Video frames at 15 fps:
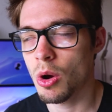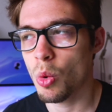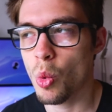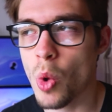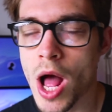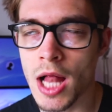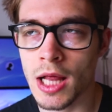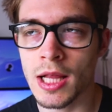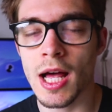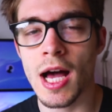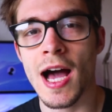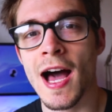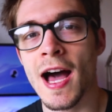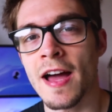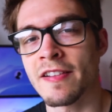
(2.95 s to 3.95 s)
Well,
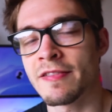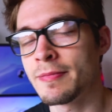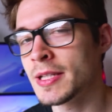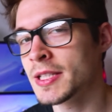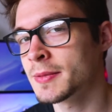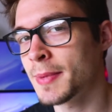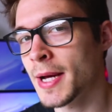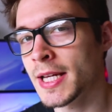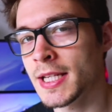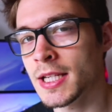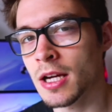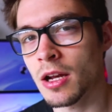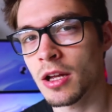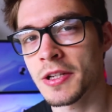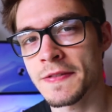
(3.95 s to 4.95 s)
I've been spending
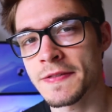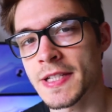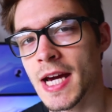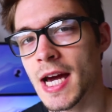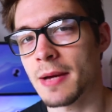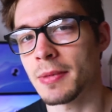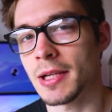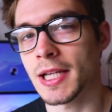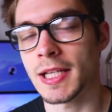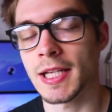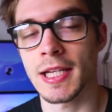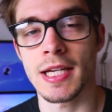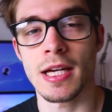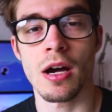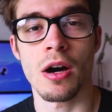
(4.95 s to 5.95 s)
a lot of time
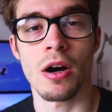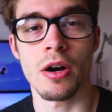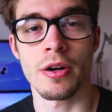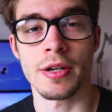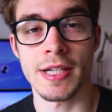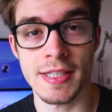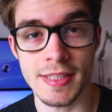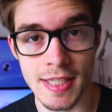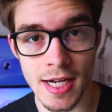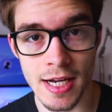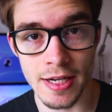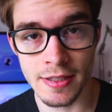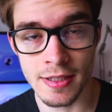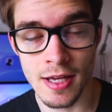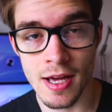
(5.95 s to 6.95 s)
lately on
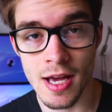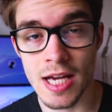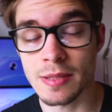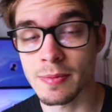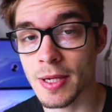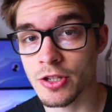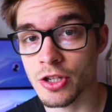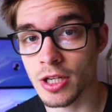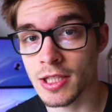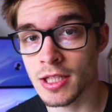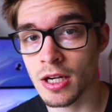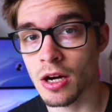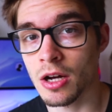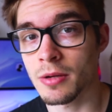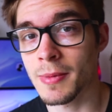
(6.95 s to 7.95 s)
design, especially
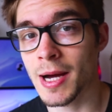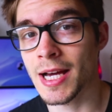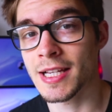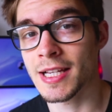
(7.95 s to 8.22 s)
on my